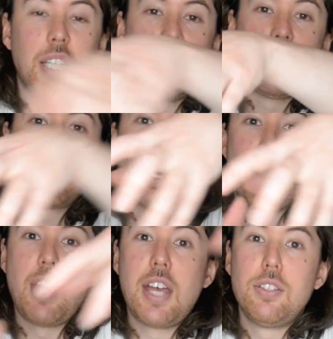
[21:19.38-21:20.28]
this
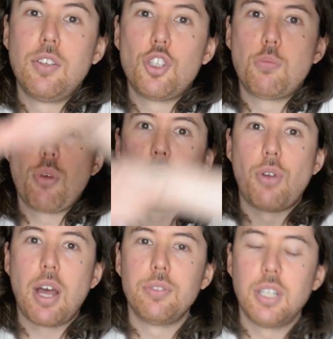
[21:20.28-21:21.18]
and then spread
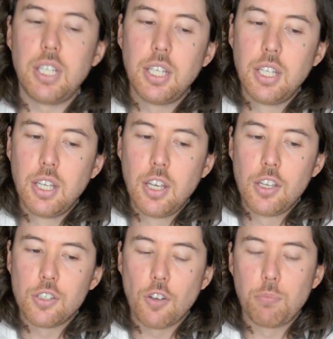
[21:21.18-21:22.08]
around the
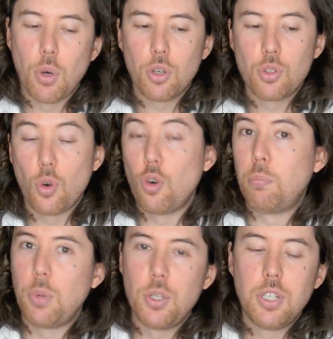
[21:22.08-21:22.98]
softbox or
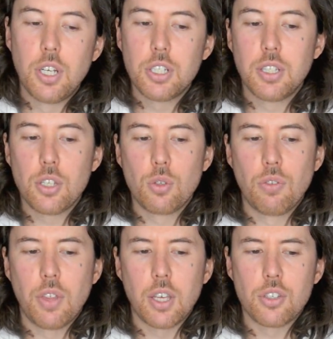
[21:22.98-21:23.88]
beauty dish and that
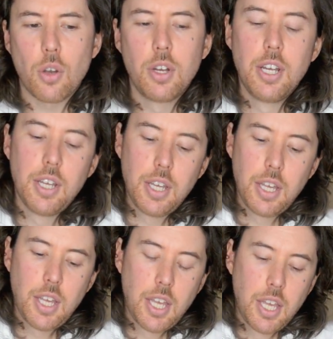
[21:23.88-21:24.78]
sort of thing. So
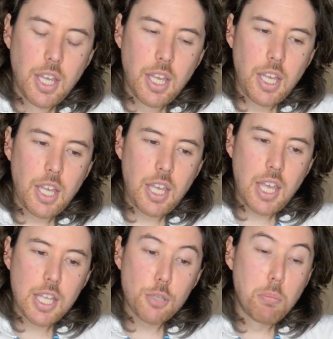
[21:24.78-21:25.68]

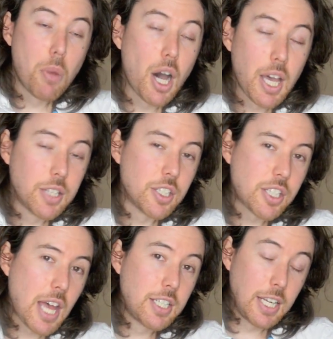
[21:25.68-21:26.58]
it's my
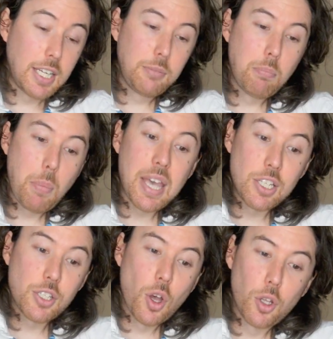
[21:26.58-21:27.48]
understanding,
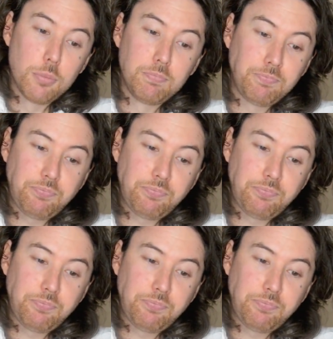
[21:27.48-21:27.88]
based on